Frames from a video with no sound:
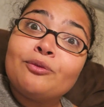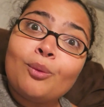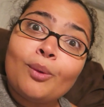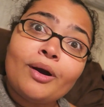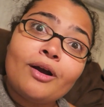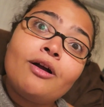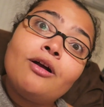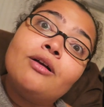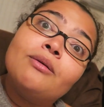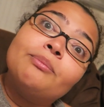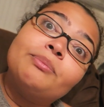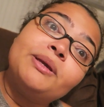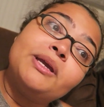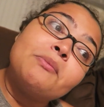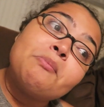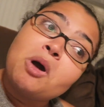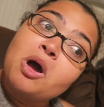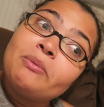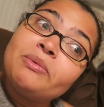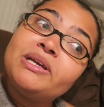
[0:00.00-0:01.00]
where I'll be a
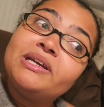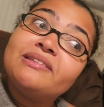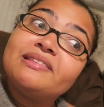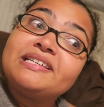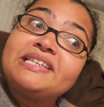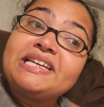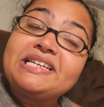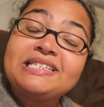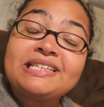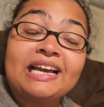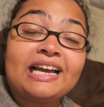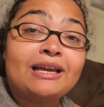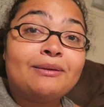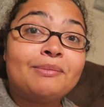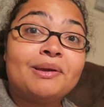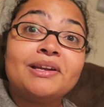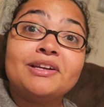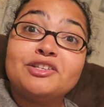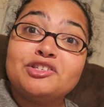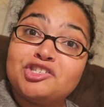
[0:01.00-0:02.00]
mommy in the daytime
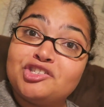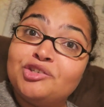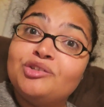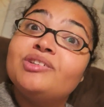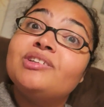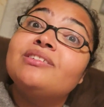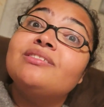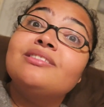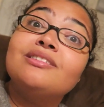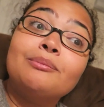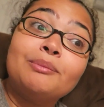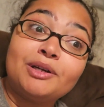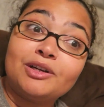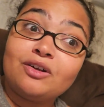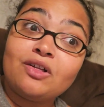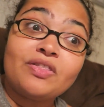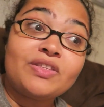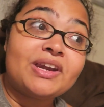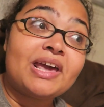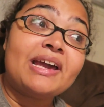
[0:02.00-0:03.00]
and a student in the
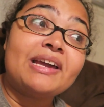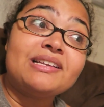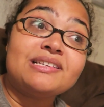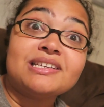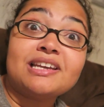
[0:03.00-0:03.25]
middle of the night